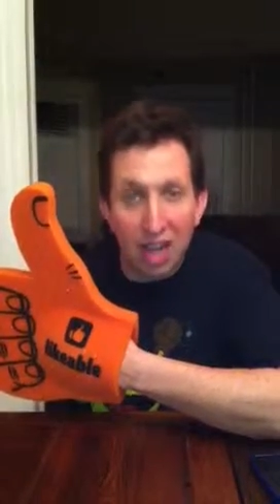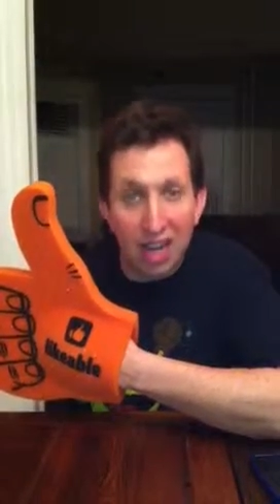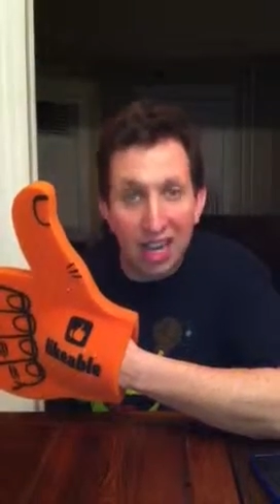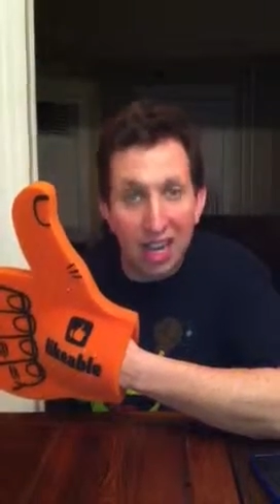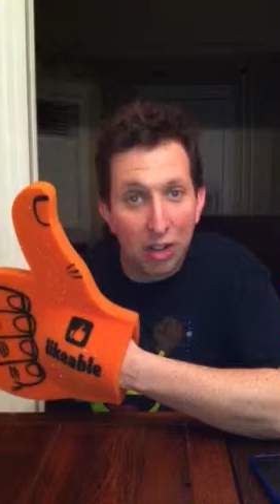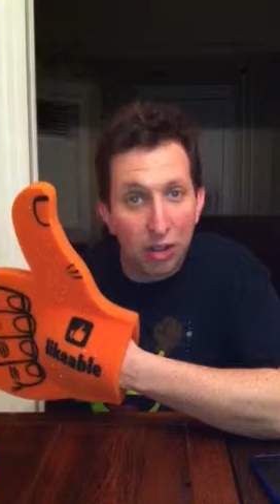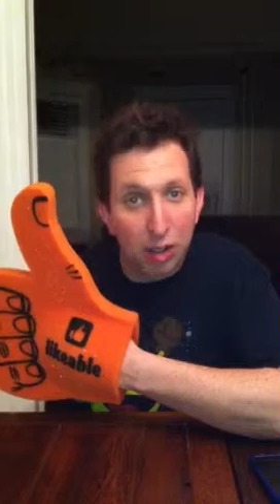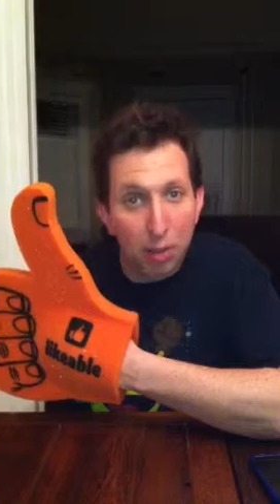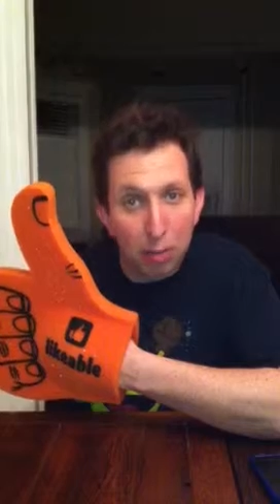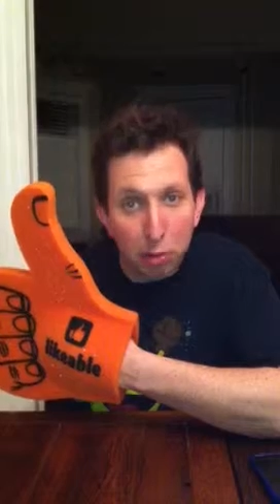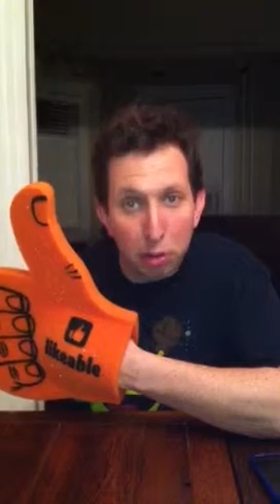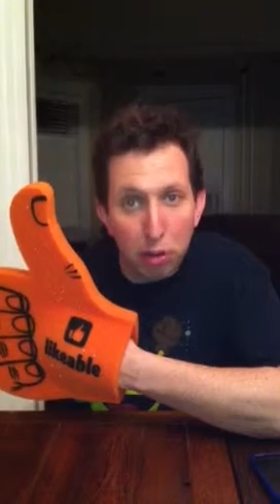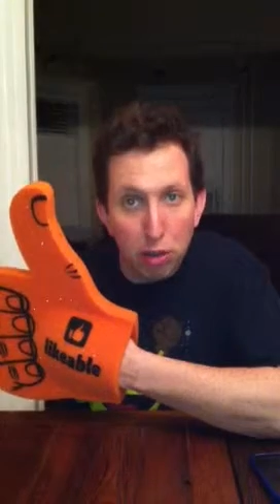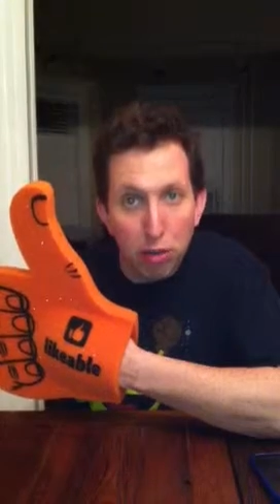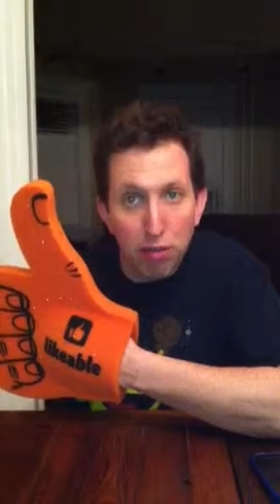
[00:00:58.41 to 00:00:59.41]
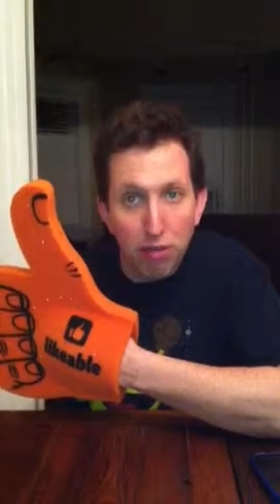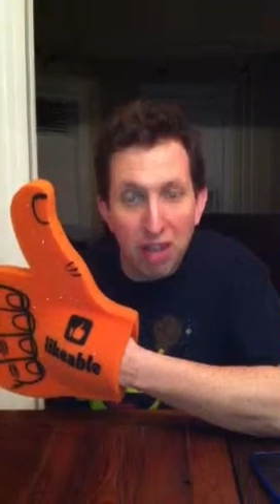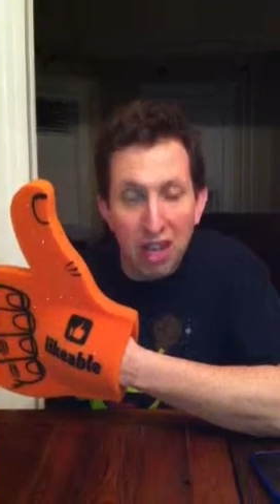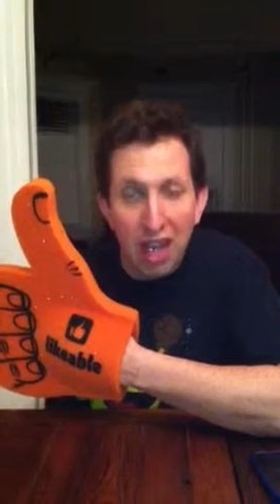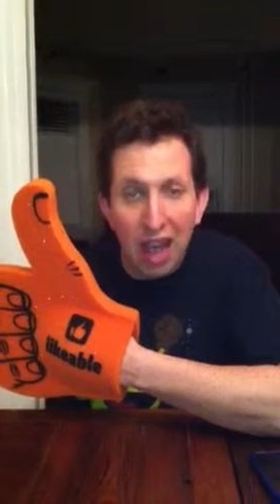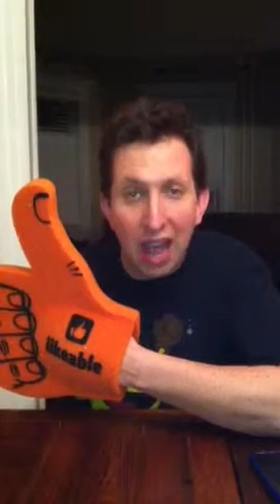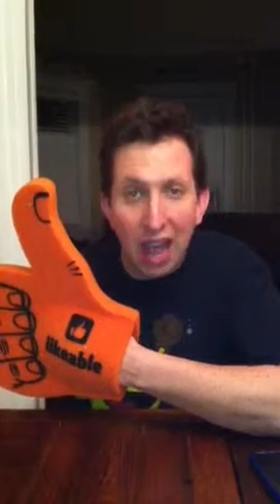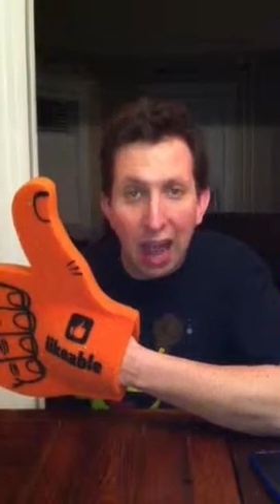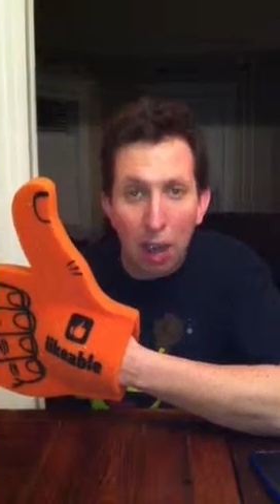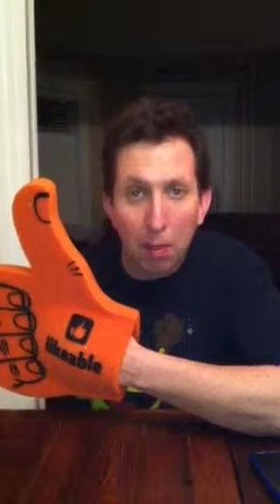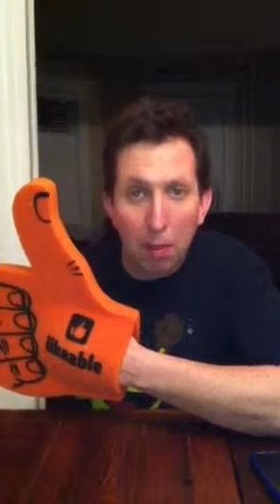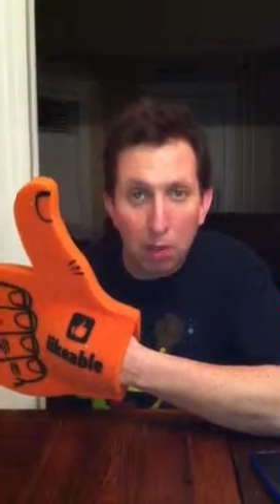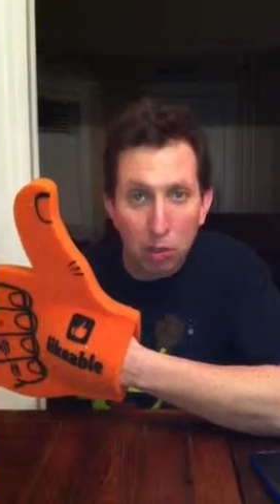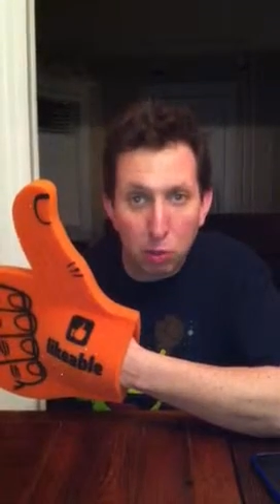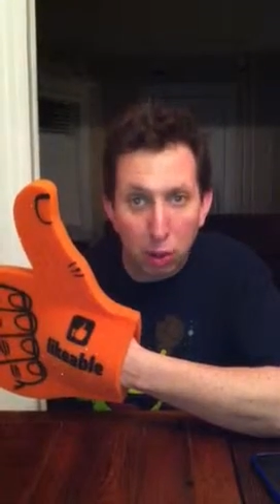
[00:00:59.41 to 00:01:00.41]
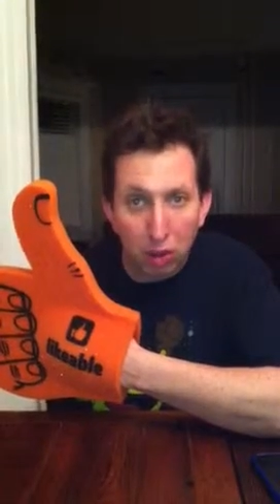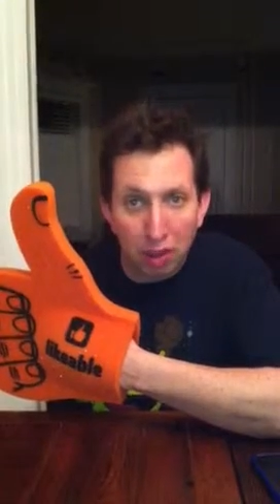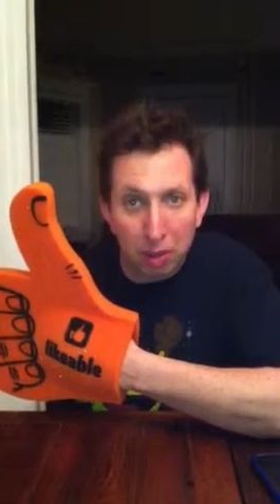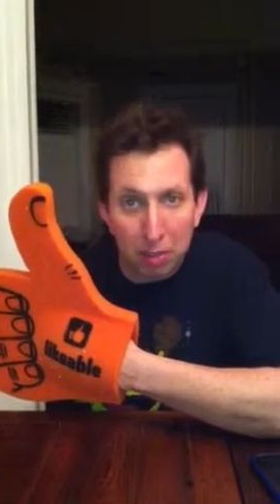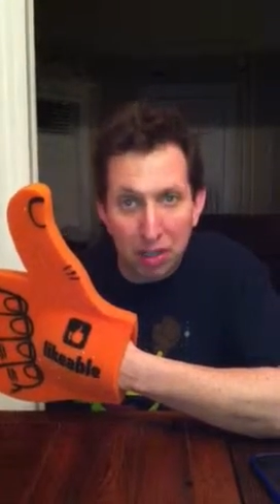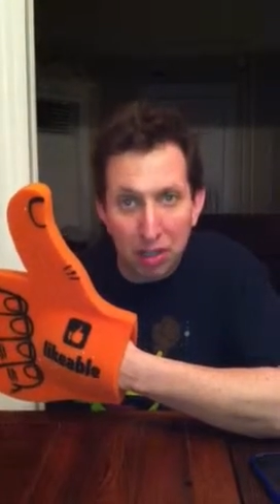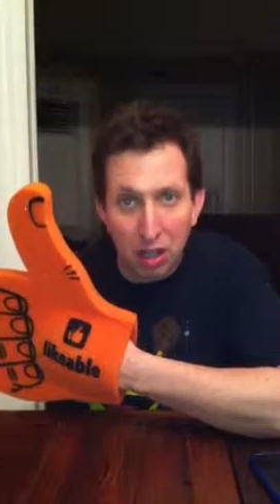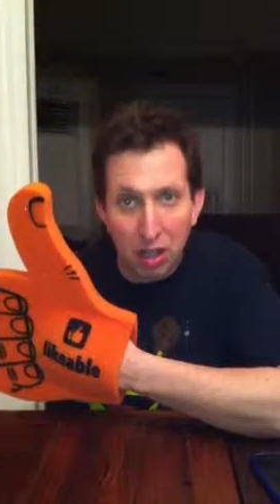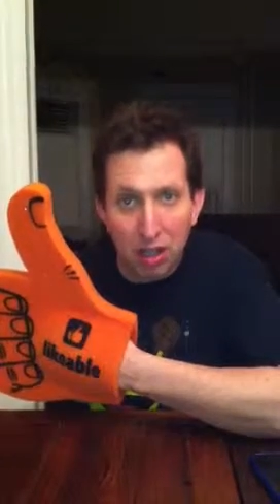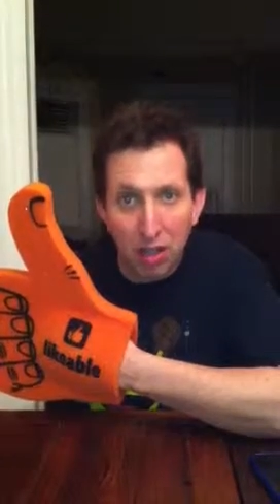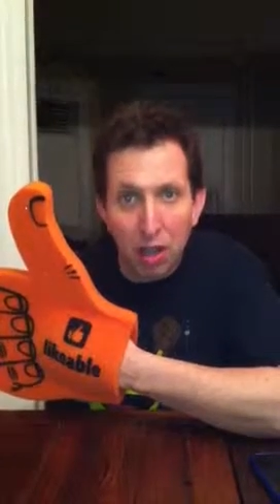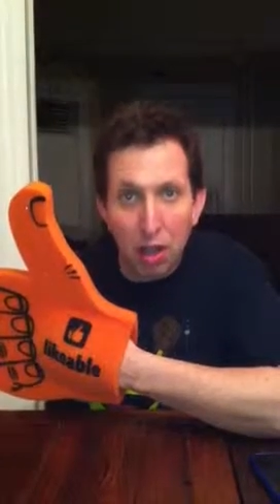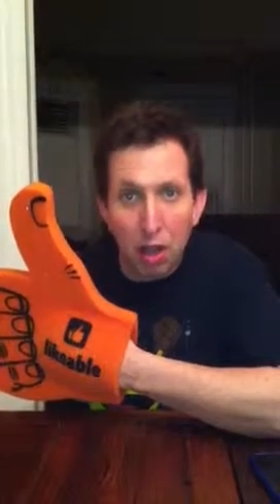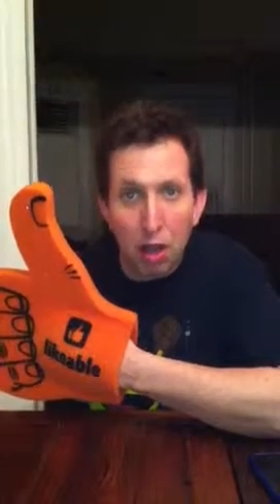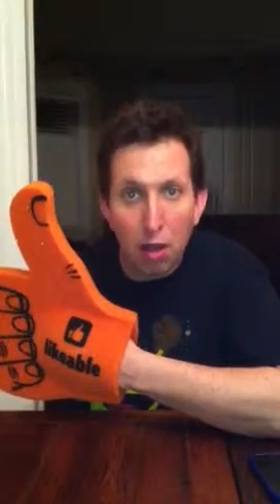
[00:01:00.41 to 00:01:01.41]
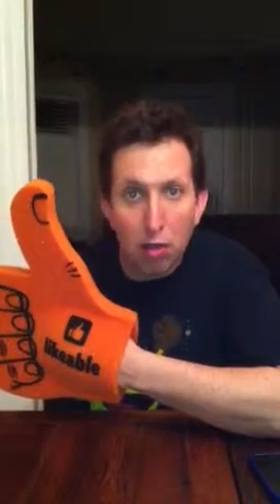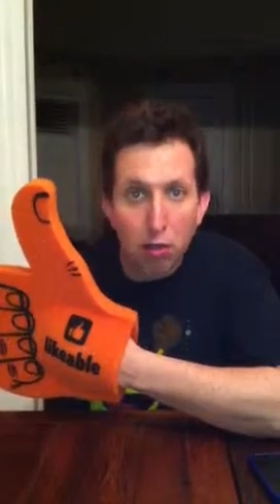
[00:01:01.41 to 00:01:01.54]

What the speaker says: And he actually proved how much work can be done